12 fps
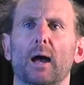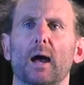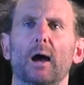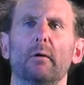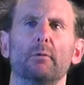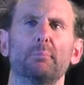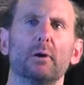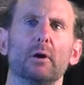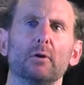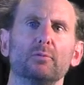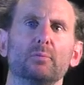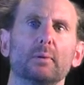Our
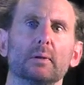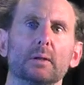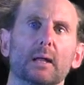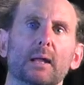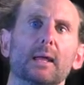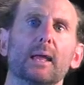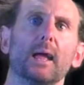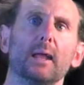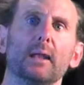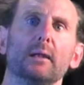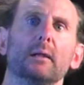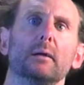approach will
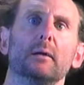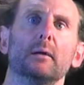again